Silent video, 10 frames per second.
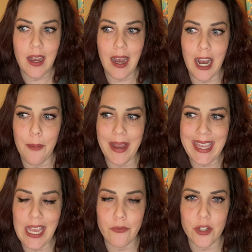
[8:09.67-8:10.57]
I
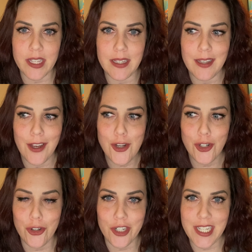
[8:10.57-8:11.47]
can't really
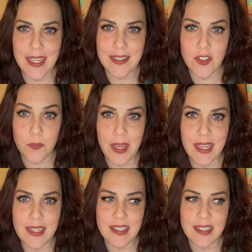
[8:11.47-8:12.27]
create space,